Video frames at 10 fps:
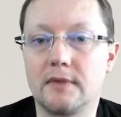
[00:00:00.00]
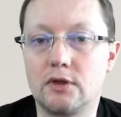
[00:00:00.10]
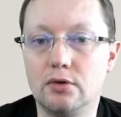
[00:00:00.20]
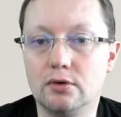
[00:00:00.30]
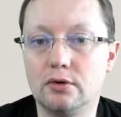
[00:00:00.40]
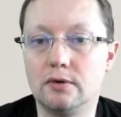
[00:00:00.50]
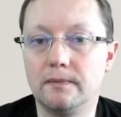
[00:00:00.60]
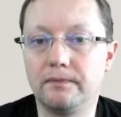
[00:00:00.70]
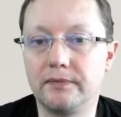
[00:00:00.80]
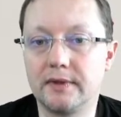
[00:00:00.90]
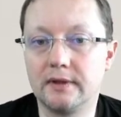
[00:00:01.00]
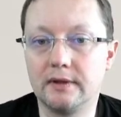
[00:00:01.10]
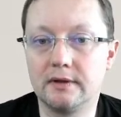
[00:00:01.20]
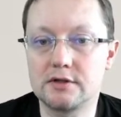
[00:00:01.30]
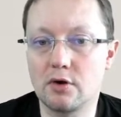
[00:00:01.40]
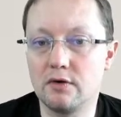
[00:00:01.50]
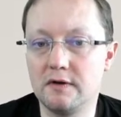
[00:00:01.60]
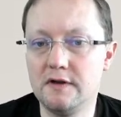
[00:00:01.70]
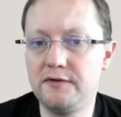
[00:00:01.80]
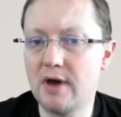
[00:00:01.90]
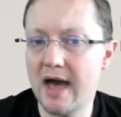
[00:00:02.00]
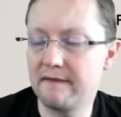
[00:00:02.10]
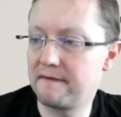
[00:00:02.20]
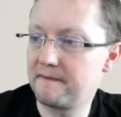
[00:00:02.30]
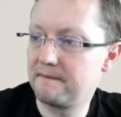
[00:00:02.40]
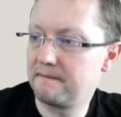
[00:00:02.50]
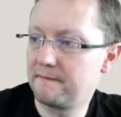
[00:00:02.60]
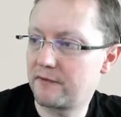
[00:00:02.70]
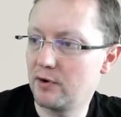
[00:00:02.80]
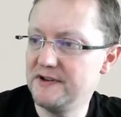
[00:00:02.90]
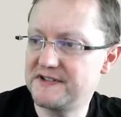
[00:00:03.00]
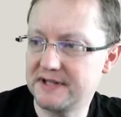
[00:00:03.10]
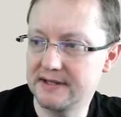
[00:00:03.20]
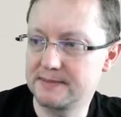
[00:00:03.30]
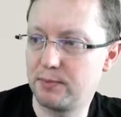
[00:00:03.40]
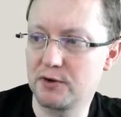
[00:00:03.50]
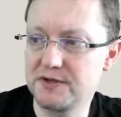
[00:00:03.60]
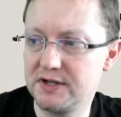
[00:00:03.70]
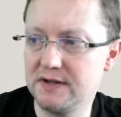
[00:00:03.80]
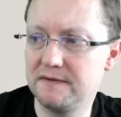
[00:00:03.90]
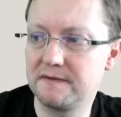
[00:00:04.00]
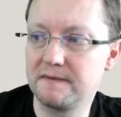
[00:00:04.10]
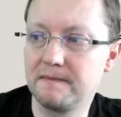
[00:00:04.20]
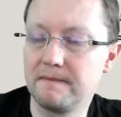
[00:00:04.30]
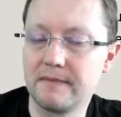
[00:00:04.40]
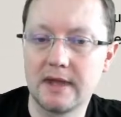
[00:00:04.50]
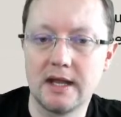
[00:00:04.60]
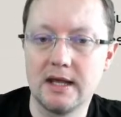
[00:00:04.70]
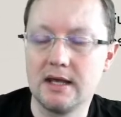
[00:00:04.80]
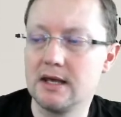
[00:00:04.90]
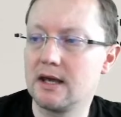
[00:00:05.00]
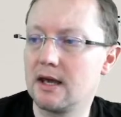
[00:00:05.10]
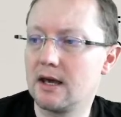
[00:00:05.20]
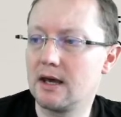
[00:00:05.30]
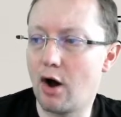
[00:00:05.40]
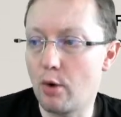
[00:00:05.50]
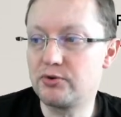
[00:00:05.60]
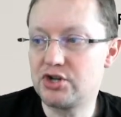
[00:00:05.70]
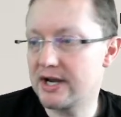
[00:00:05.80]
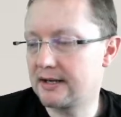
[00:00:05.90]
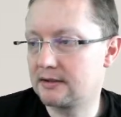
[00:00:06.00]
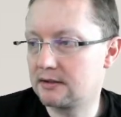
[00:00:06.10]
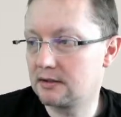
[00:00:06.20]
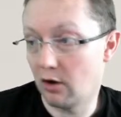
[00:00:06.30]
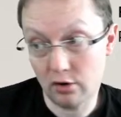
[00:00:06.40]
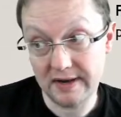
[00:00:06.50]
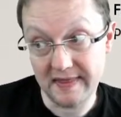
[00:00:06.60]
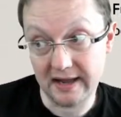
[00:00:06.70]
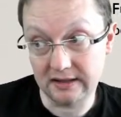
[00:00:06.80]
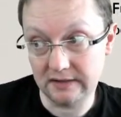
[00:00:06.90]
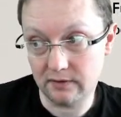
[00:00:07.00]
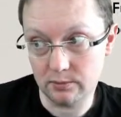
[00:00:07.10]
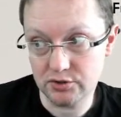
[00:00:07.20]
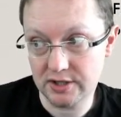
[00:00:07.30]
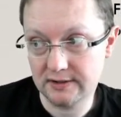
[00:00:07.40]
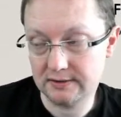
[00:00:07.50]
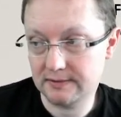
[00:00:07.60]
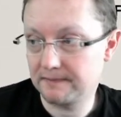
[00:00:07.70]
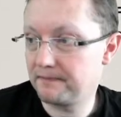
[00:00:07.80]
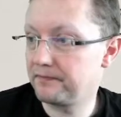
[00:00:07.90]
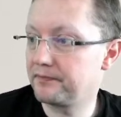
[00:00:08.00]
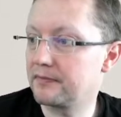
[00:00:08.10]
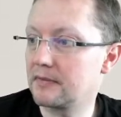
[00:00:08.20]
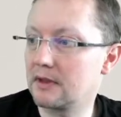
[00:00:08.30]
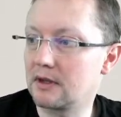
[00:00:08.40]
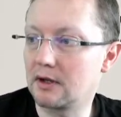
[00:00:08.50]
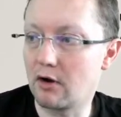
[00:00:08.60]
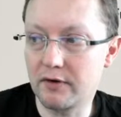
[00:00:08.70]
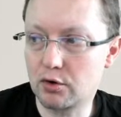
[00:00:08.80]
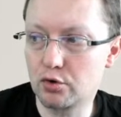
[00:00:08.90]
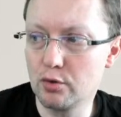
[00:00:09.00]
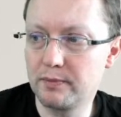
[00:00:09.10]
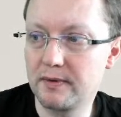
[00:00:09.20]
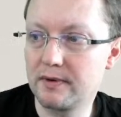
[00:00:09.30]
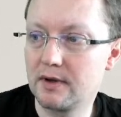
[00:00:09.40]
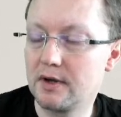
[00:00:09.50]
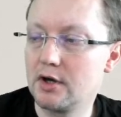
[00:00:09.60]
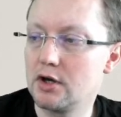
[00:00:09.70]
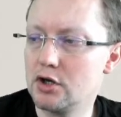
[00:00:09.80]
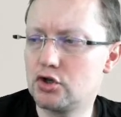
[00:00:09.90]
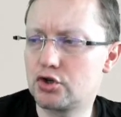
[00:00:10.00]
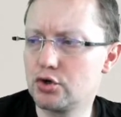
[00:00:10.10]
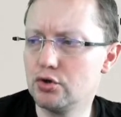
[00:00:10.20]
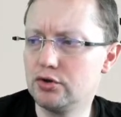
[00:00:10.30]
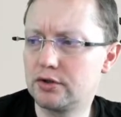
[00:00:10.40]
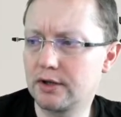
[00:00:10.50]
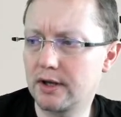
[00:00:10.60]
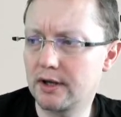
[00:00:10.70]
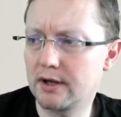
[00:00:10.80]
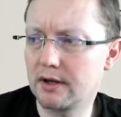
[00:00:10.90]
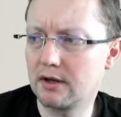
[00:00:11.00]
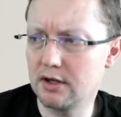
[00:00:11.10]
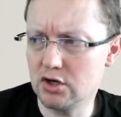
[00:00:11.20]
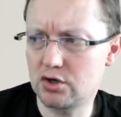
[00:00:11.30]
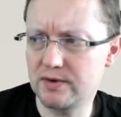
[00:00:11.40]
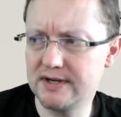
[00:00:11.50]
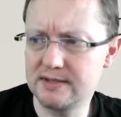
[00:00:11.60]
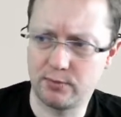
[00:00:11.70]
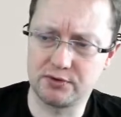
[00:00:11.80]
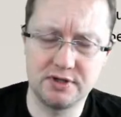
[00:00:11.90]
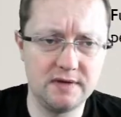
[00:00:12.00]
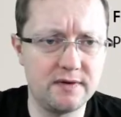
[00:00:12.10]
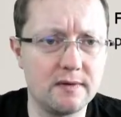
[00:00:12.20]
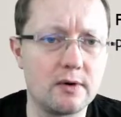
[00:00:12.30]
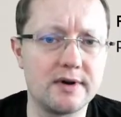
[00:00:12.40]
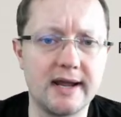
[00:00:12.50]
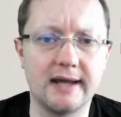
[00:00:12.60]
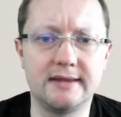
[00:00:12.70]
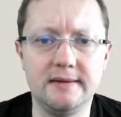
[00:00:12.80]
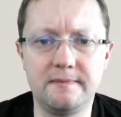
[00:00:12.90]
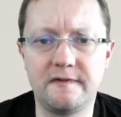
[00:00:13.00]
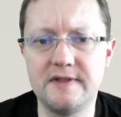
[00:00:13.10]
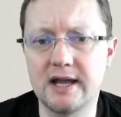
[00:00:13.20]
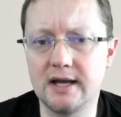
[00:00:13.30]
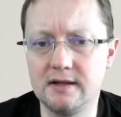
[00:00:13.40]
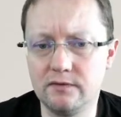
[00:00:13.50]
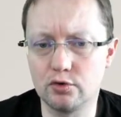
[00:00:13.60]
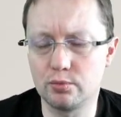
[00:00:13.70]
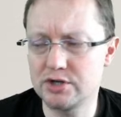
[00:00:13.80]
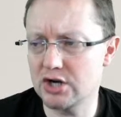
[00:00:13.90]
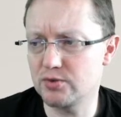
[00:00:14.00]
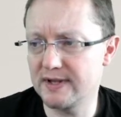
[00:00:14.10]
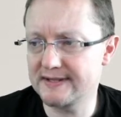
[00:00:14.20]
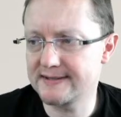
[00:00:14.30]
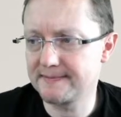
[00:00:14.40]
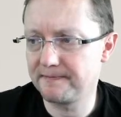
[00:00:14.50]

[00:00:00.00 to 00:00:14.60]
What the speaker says: to, so if you have, for instance, positive object or a negative object of a group, it should increase positive or negative group judgments.